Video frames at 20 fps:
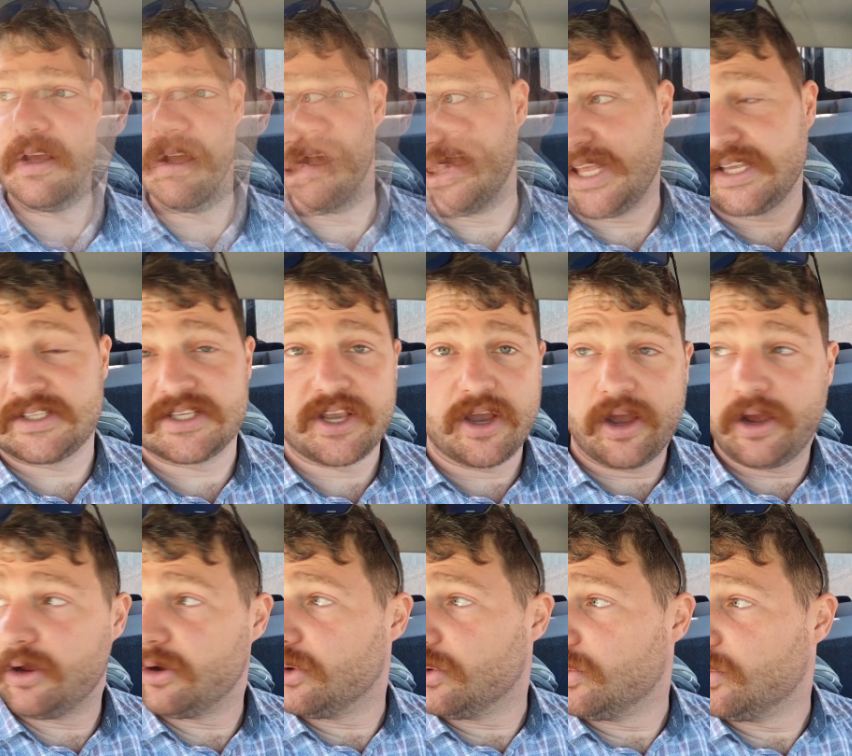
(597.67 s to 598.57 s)
Let's
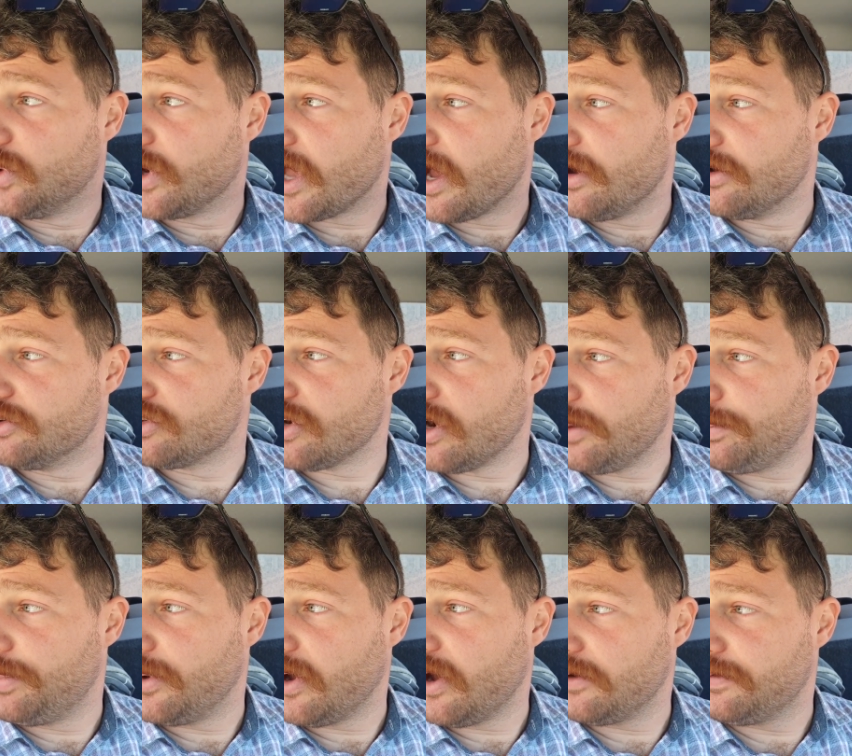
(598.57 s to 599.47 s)
go, we'll go and
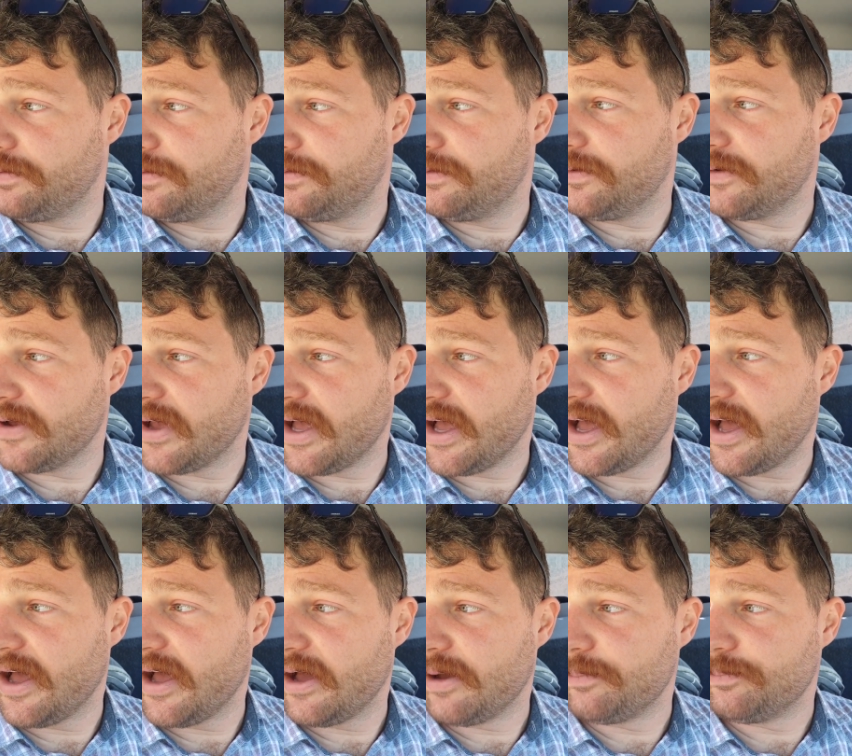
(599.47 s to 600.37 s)
drop off.
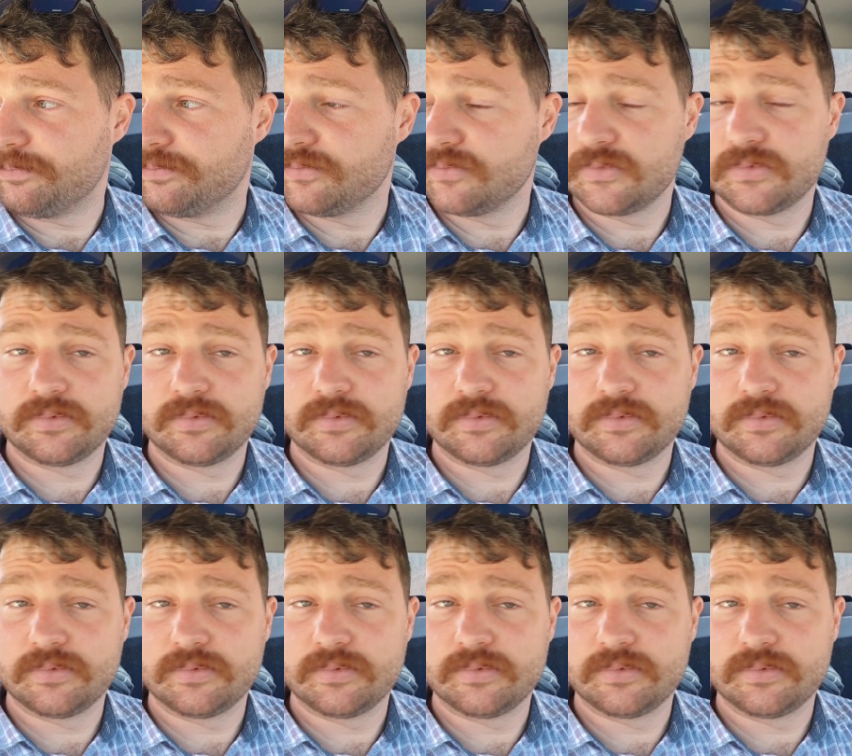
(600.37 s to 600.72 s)
Um,